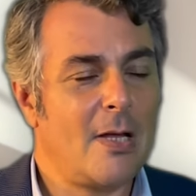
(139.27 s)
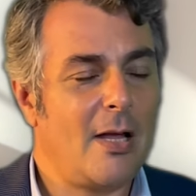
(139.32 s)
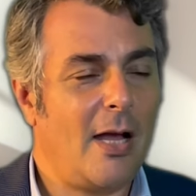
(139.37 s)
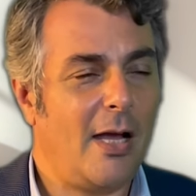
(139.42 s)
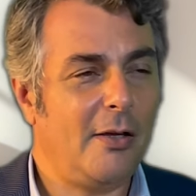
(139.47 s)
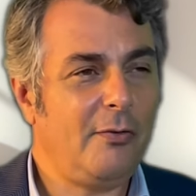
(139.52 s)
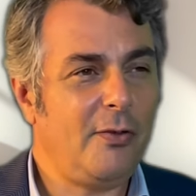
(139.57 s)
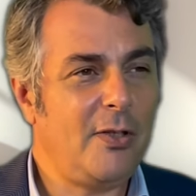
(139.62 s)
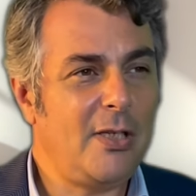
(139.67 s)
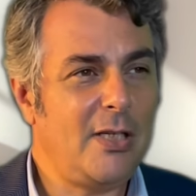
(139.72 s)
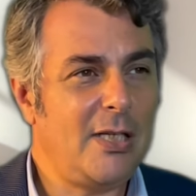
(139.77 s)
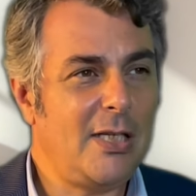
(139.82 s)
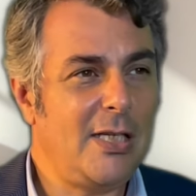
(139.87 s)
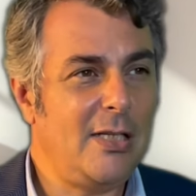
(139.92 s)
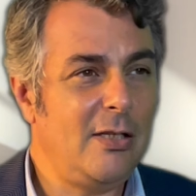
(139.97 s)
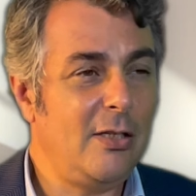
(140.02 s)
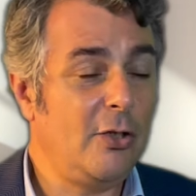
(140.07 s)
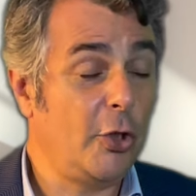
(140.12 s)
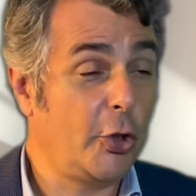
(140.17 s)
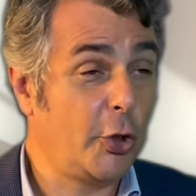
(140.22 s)
I think he
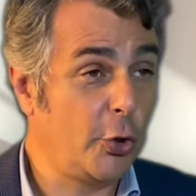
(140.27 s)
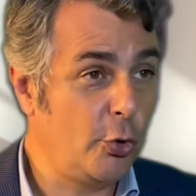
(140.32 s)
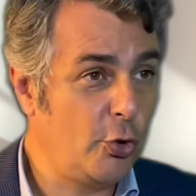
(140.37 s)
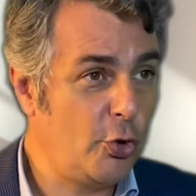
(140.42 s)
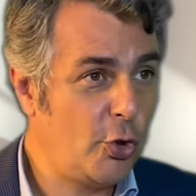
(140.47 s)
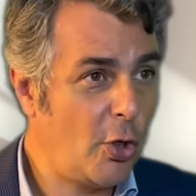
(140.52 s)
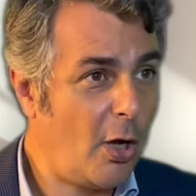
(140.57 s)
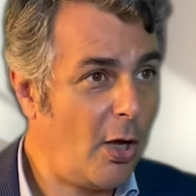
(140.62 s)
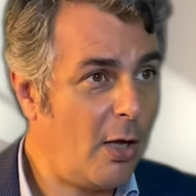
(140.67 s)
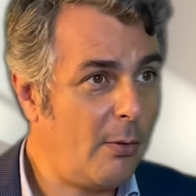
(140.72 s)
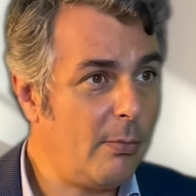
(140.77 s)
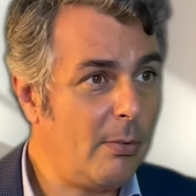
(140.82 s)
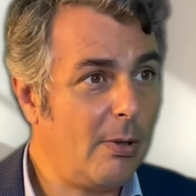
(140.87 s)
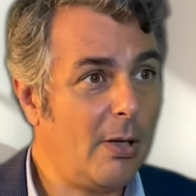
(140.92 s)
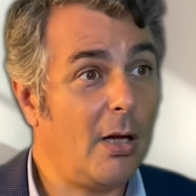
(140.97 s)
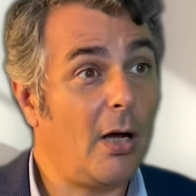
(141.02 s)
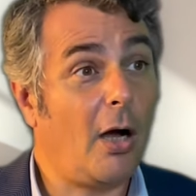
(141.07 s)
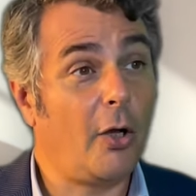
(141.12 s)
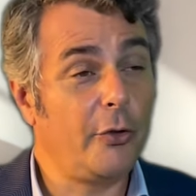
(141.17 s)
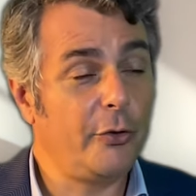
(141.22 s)
did a good job
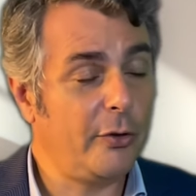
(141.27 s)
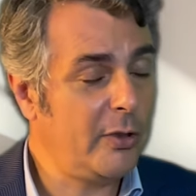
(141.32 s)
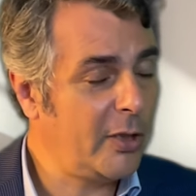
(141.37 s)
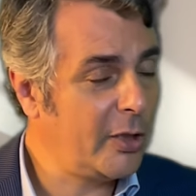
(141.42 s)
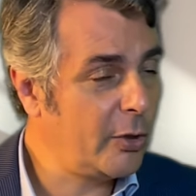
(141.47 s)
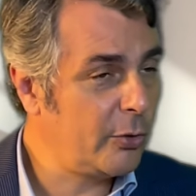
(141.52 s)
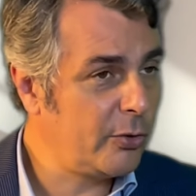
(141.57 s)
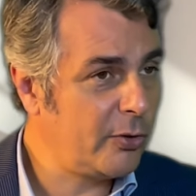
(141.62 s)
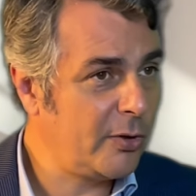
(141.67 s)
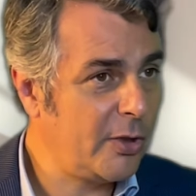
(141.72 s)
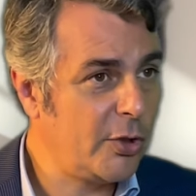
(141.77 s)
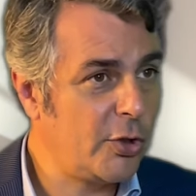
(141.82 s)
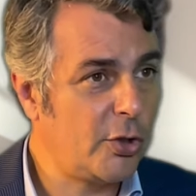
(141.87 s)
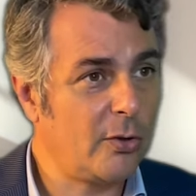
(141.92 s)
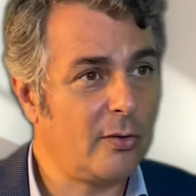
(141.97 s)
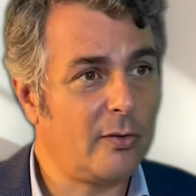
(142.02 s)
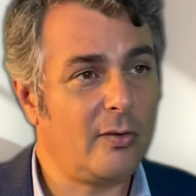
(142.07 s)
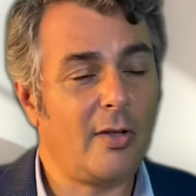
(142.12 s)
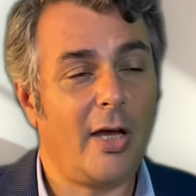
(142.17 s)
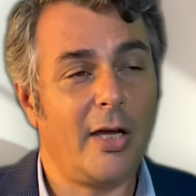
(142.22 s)
on the
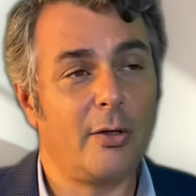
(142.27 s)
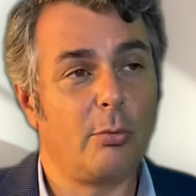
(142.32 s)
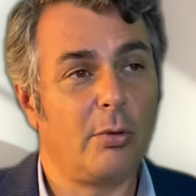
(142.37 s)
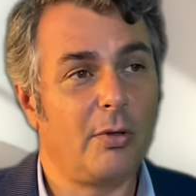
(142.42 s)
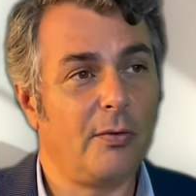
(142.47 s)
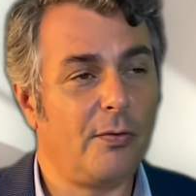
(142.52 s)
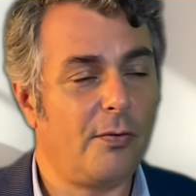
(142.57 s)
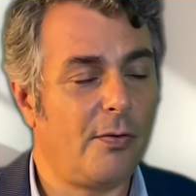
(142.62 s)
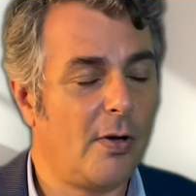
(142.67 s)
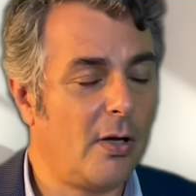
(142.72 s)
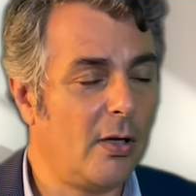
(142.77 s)
negotiation side with